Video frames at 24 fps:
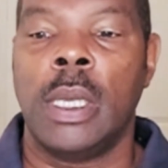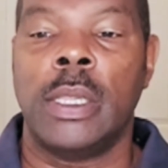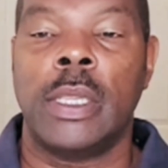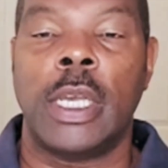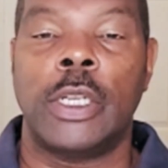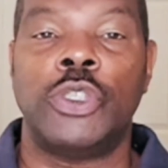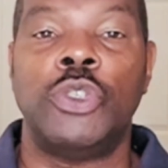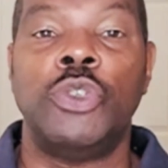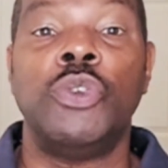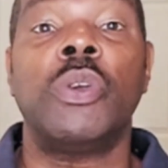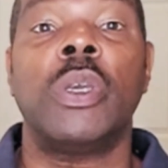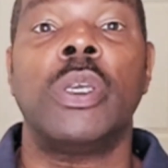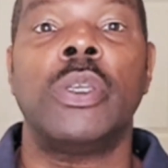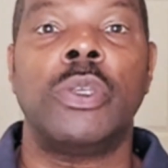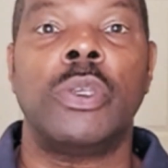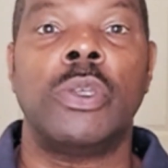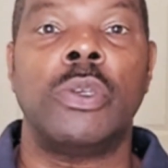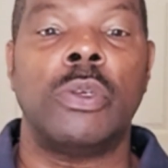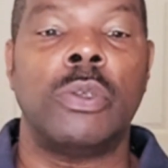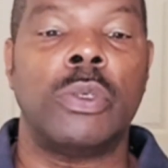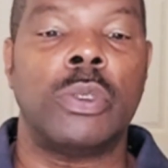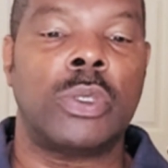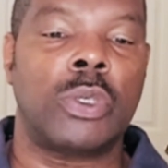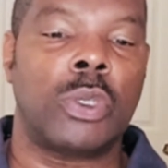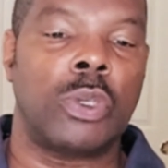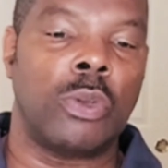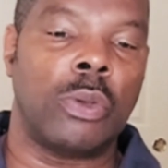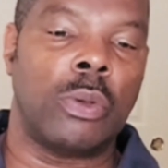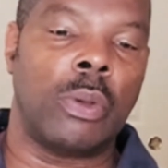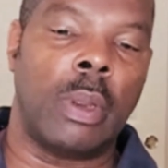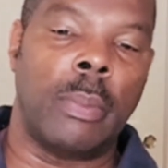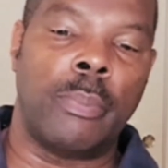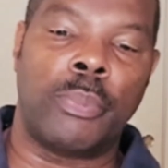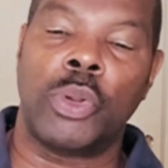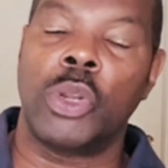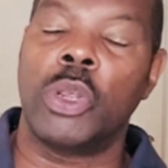that you can use to
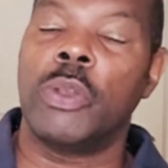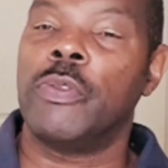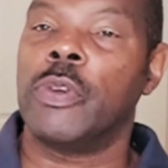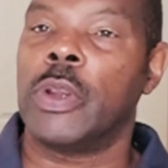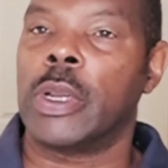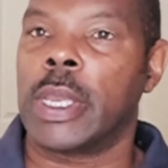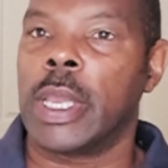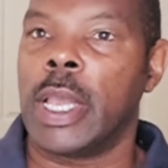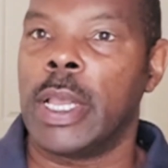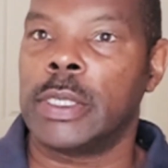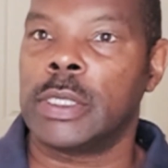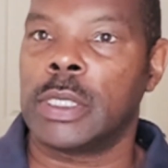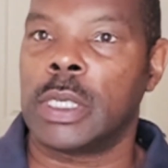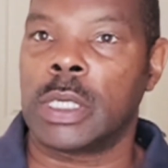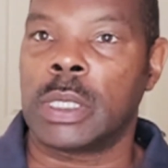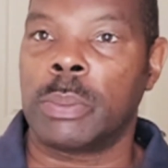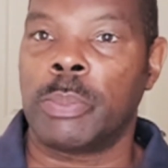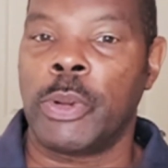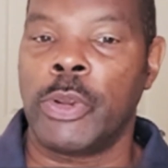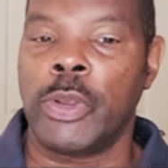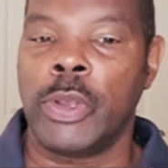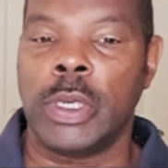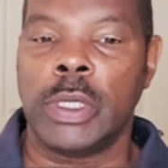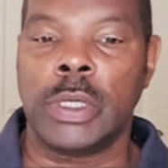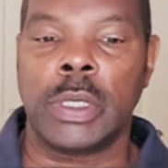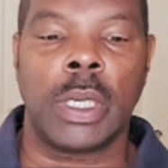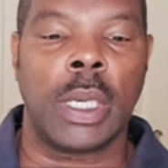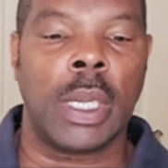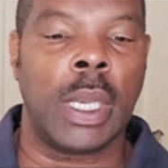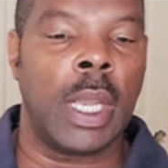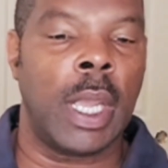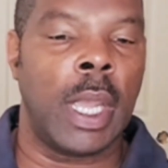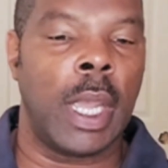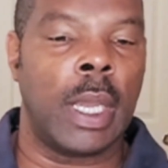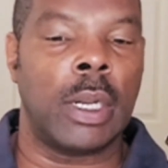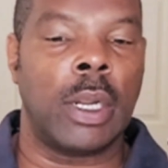improve your guest experience
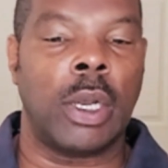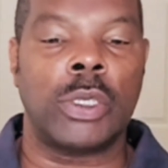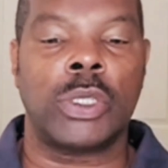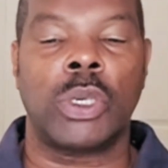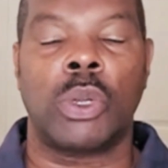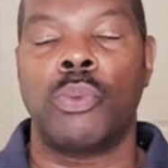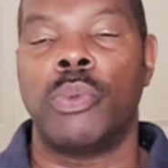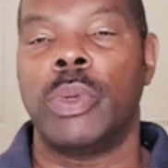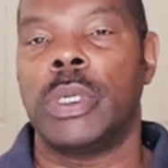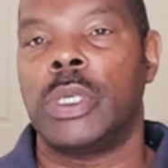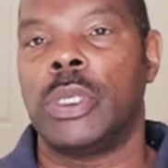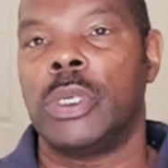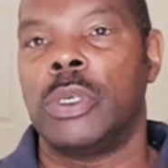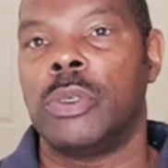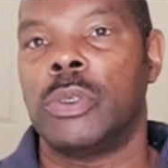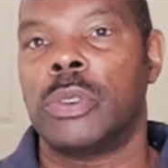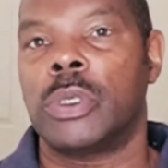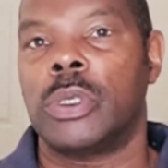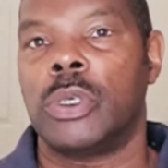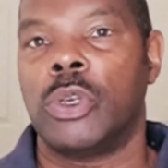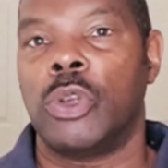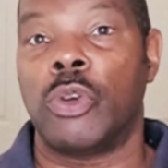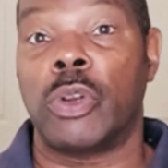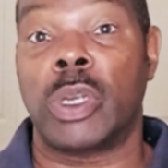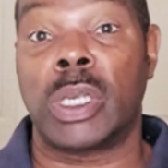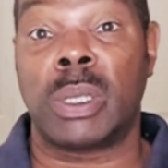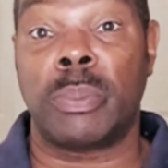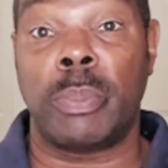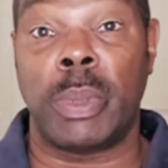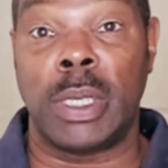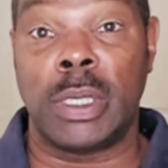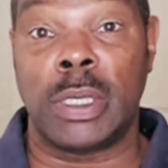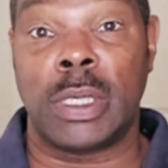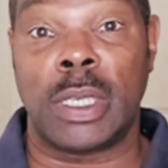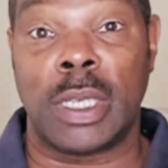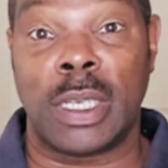and also reduce your
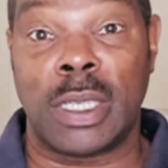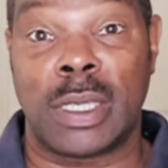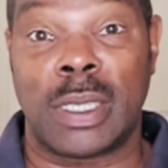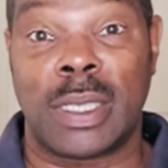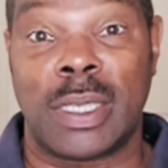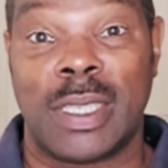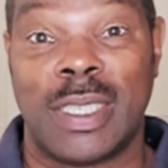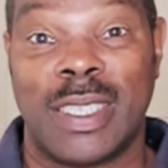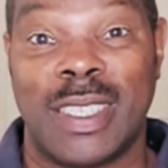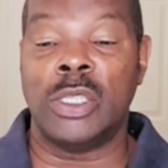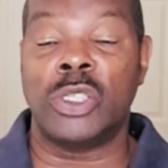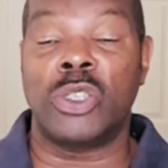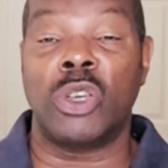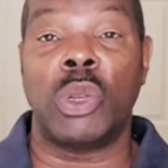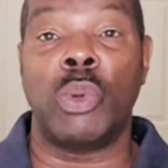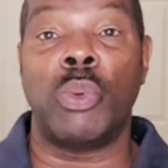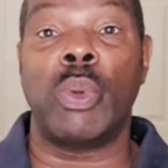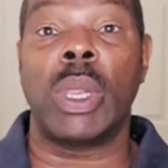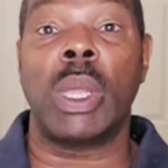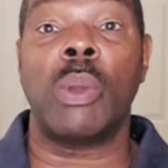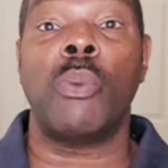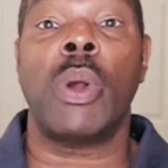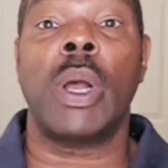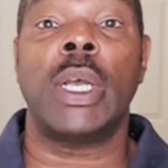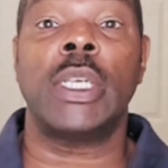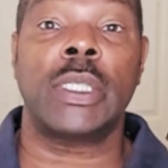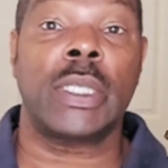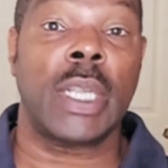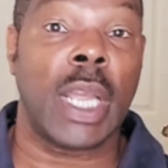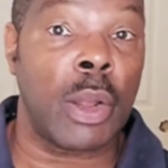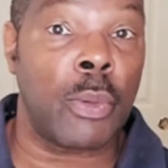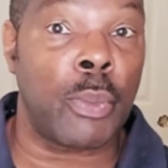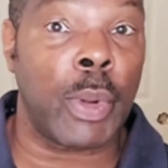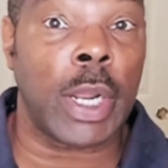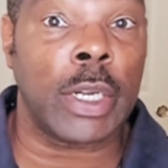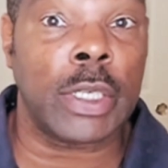expenses. So you really want to
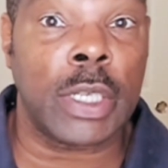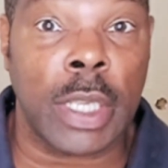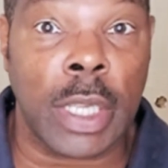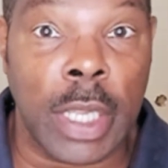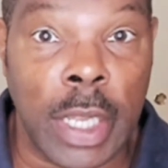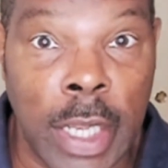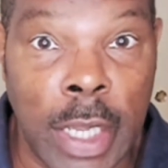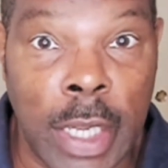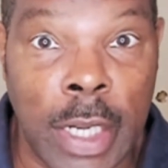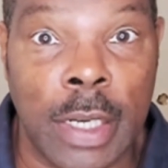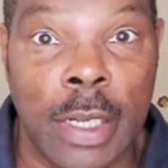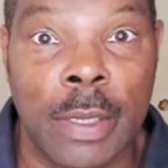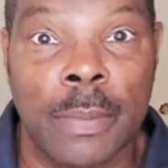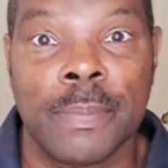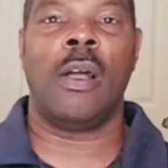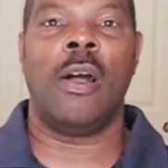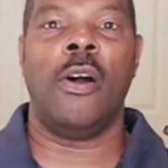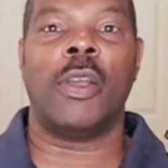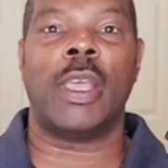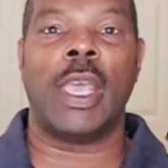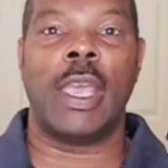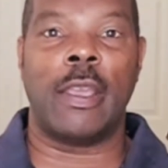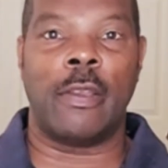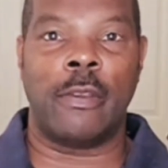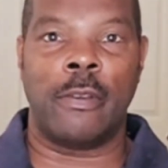stay around to the end. Okay,